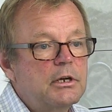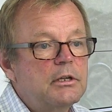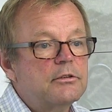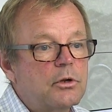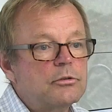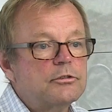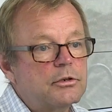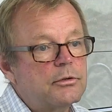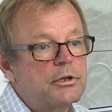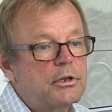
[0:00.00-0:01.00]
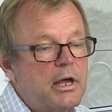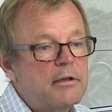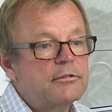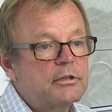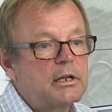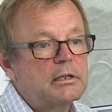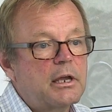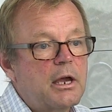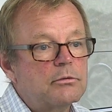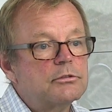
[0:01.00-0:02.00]
It's also the lifestyle
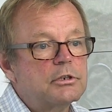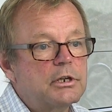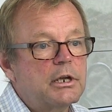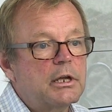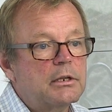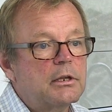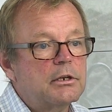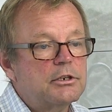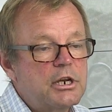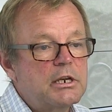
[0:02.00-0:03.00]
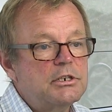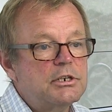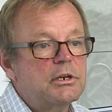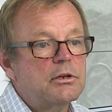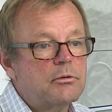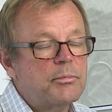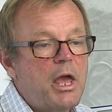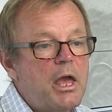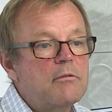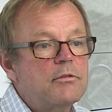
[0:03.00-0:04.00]
counseling and changing your
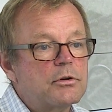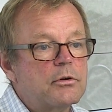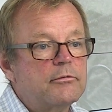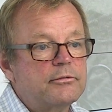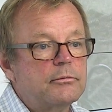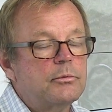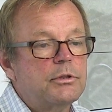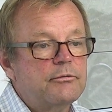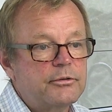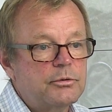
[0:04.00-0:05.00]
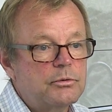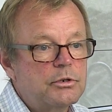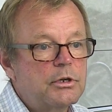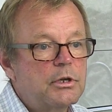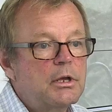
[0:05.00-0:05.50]
behavior with food.